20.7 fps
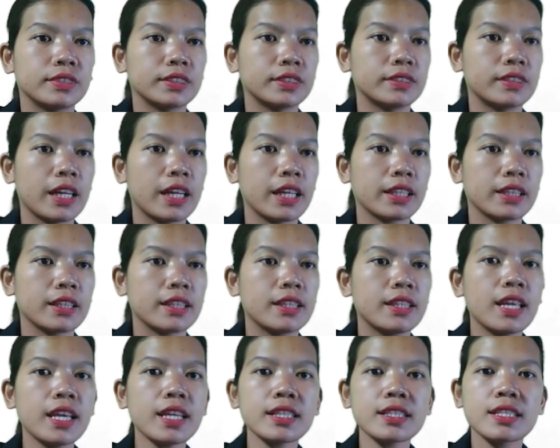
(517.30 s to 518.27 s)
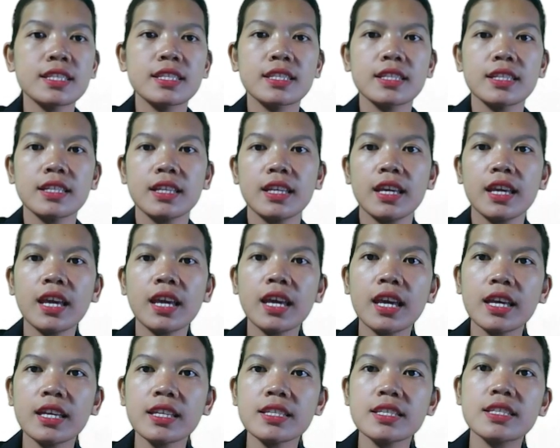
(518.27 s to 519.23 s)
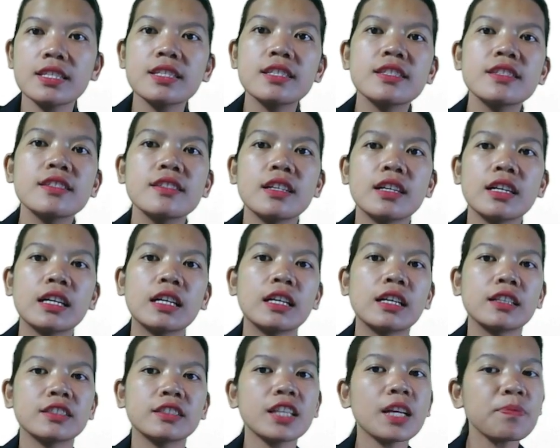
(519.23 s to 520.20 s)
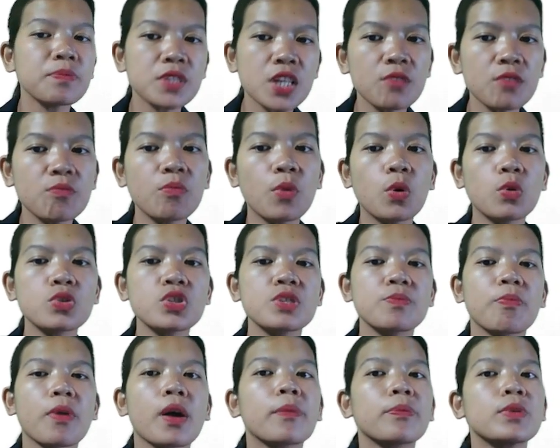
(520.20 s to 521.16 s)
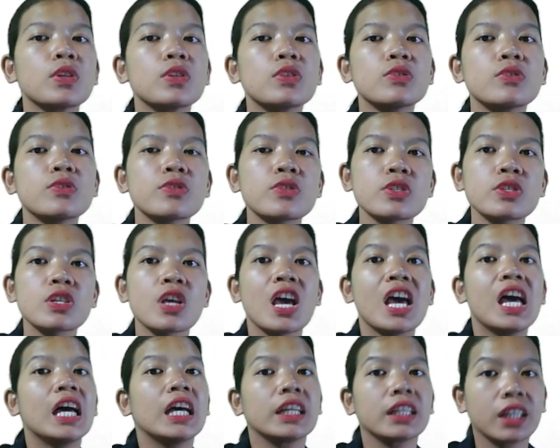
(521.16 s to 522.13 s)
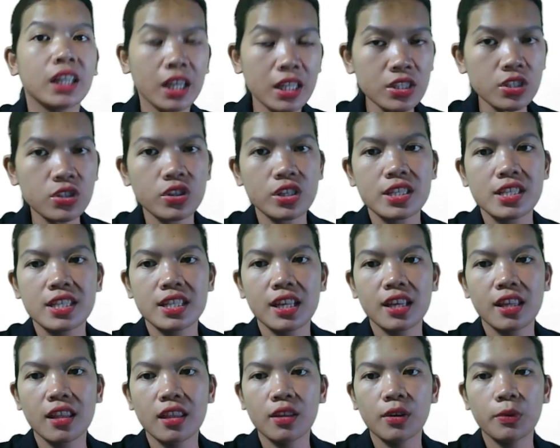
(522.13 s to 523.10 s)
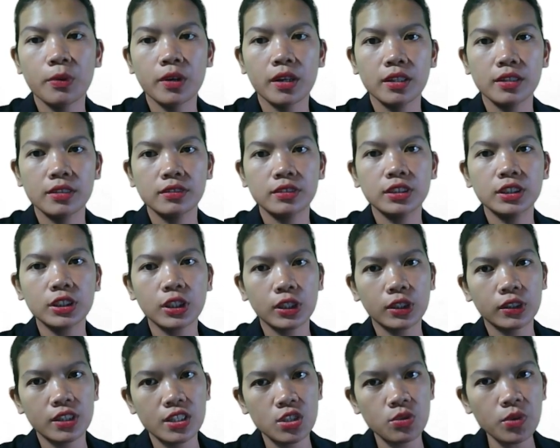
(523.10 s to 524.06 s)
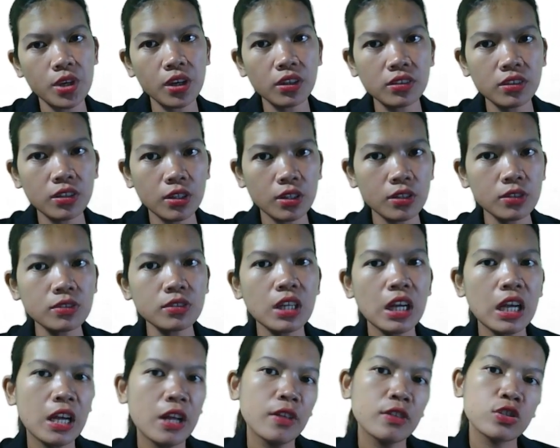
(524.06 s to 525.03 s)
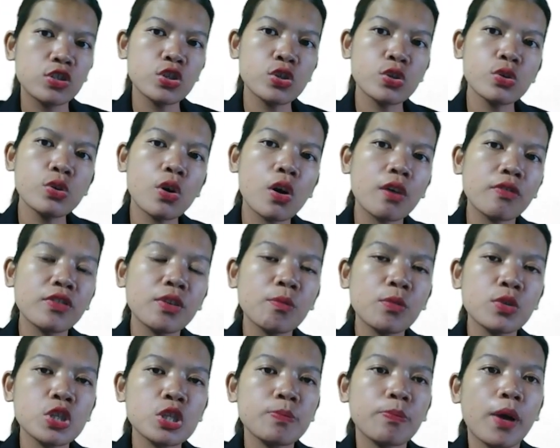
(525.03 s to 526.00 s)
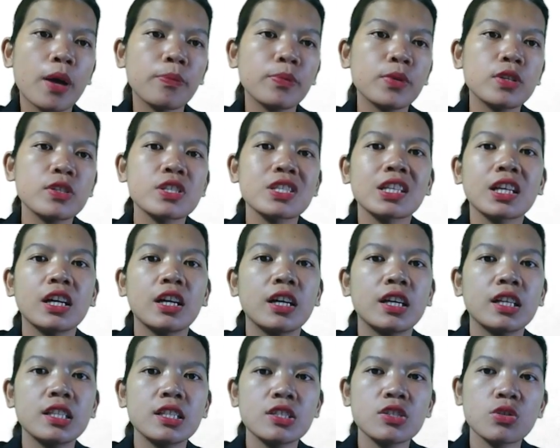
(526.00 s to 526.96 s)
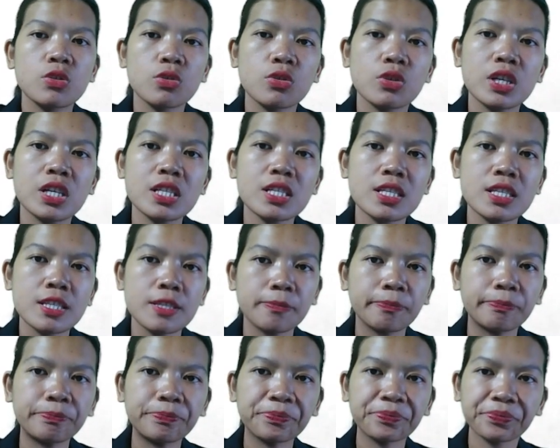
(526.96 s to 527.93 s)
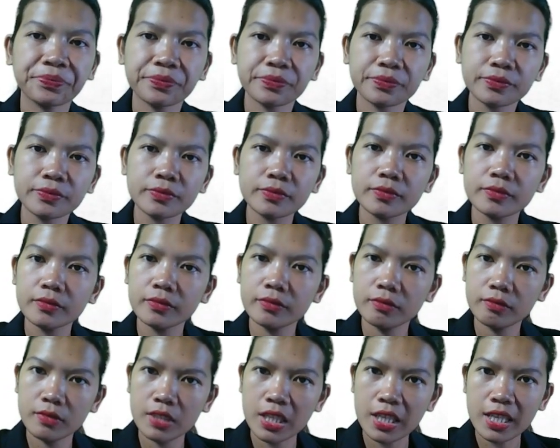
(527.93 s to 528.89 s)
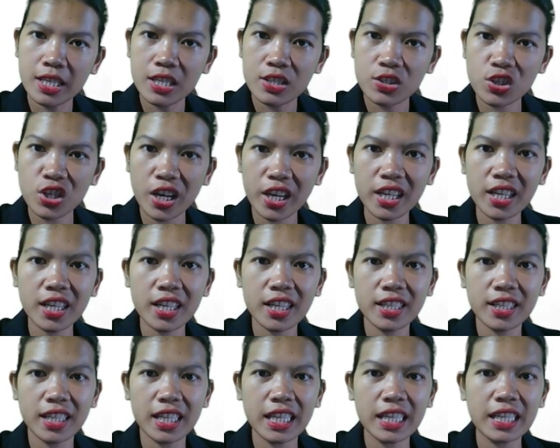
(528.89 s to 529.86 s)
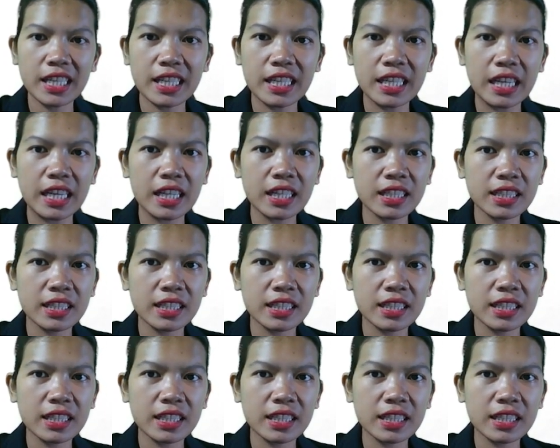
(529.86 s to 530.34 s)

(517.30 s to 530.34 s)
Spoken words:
Right. Next is the top 10 most populous countries in the world. So as we all know, two of the most populous countries, China and India,